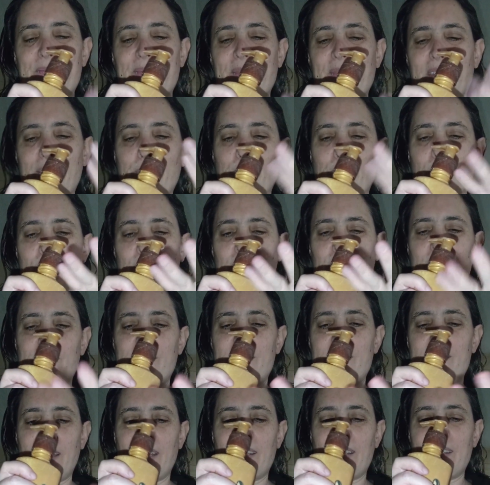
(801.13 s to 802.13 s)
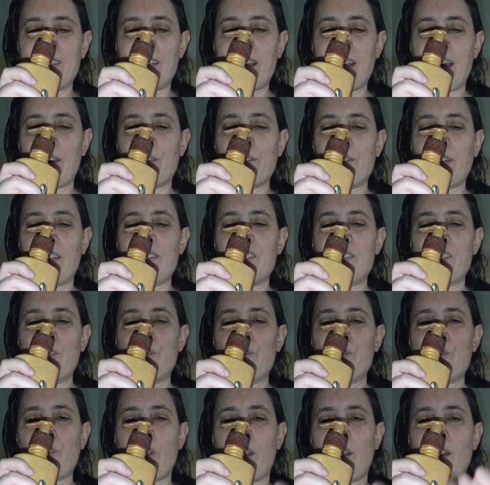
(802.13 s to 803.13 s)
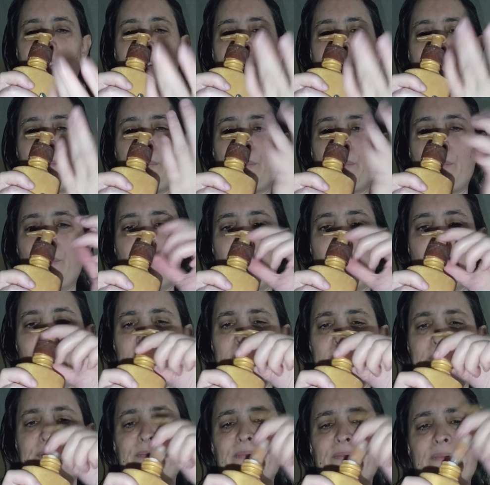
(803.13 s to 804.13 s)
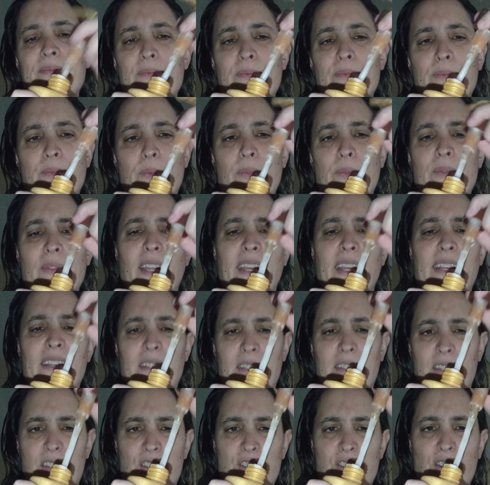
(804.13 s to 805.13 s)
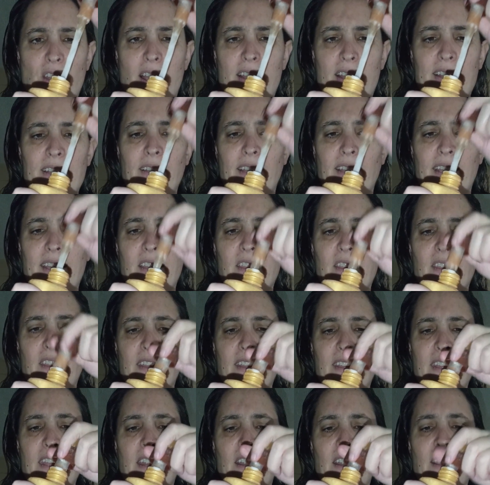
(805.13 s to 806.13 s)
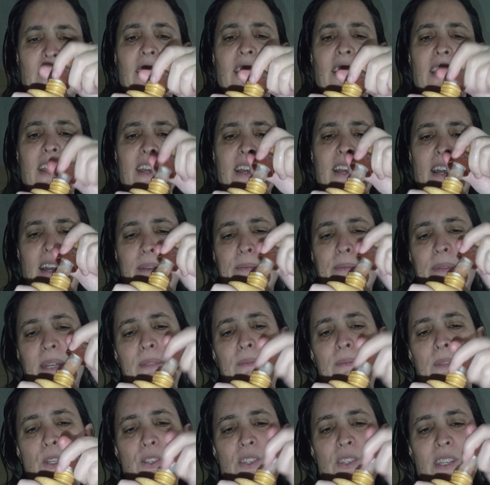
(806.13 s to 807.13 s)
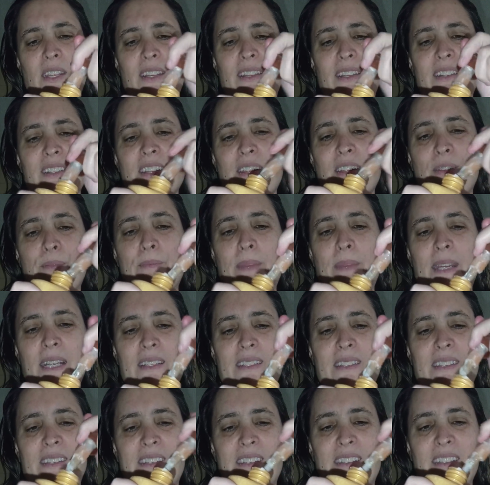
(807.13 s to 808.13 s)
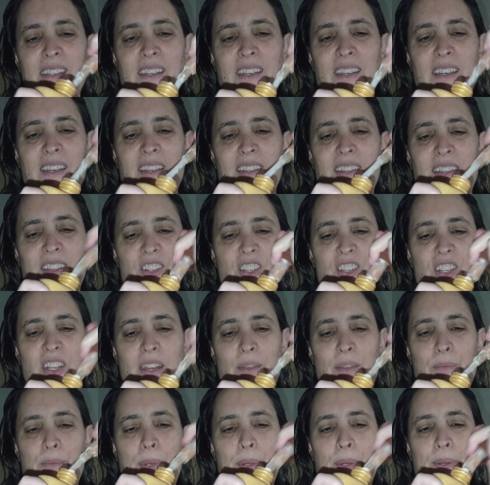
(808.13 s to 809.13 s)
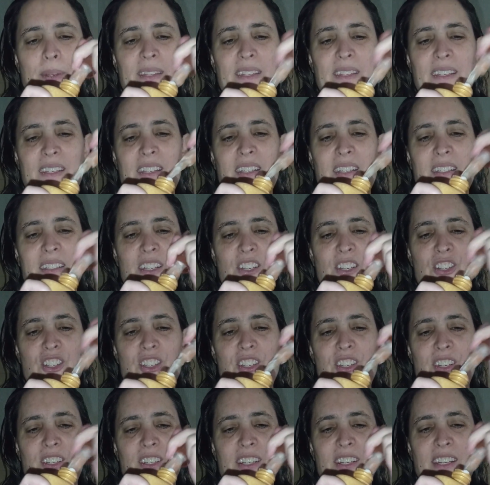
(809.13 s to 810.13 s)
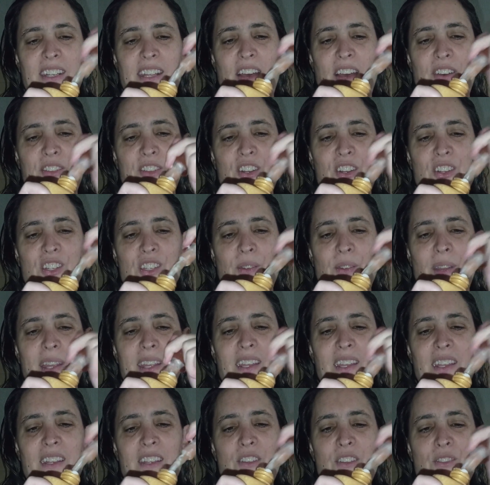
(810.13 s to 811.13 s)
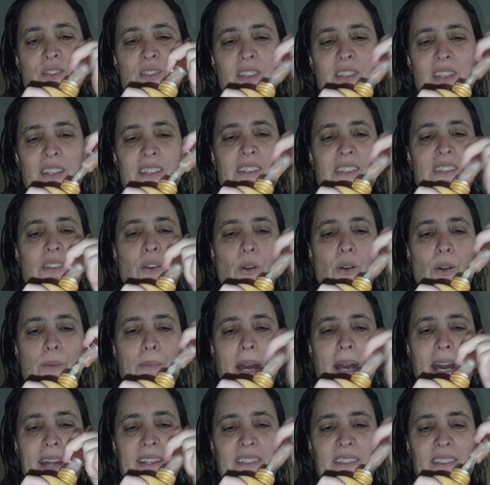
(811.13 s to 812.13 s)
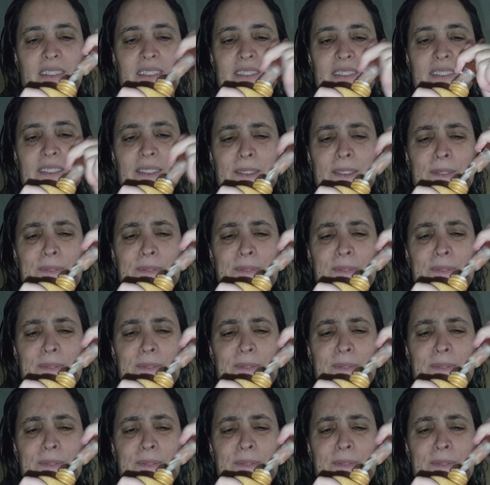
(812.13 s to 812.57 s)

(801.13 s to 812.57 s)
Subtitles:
It will sink down as you draw it up through like a straw like thing here. But I'm using it to mix the shampoo and the conditioner together, so I can use this whole bottle.